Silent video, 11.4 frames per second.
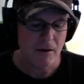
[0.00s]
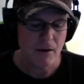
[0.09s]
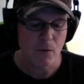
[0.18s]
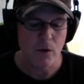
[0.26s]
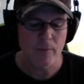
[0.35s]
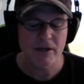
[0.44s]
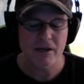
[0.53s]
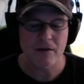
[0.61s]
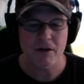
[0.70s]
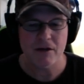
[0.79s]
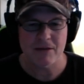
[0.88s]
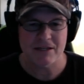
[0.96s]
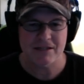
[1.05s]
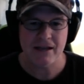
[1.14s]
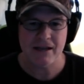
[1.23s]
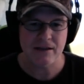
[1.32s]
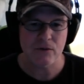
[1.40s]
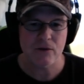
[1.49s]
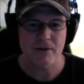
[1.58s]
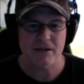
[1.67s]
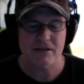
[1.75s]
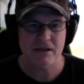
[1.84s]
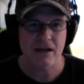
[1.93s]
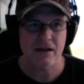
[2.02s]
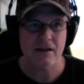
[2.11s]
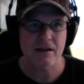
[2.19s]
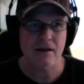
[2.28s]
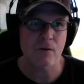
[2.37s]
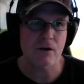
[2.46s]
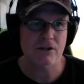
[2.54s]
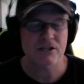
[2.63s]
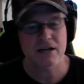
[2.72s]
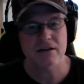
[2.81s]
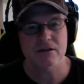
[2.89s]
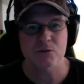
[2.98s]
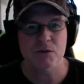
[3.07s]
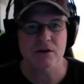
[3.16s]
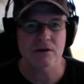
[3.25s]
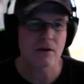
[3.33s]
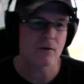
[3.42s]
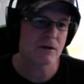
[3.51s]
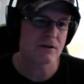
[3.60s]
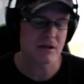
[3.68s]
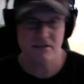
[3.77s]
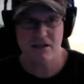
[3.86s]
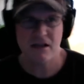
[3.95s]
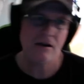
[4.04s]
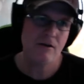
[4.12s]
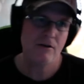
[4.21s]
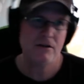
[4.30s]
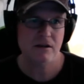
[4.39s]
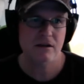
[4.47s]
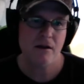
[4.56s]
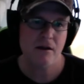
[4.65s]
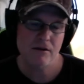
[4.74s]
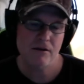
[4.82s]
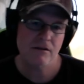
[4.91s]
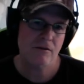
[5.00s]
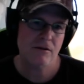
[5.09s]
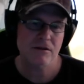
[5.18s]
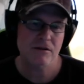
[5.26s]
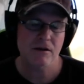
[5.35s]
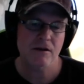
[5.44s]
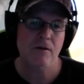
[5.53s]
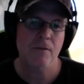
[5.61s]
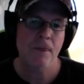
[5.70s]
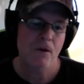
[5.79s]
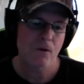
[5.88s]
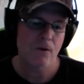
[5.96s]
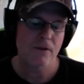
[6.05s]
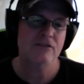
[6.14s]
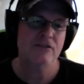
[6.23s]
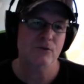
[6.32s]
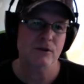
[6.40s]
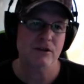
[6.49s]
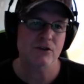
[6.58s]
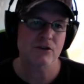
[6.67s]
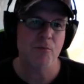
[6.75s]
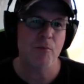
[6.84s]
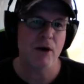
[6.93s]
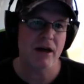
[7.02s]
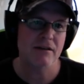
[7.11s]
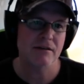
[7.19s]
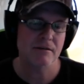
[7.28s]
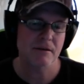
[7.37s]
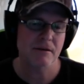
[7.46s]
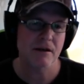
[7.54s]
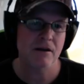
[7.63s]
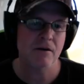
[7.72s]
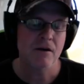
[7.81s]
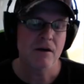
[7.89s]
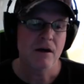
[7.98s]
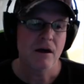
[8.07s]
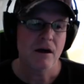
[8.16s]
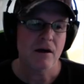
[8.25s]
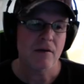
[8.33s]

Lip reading: And women come onto my site and they read my site and they want to challenge me, or they want to say, it's not always like that, or it's always like, you know, or that's really true. But, mm-hmm. you know,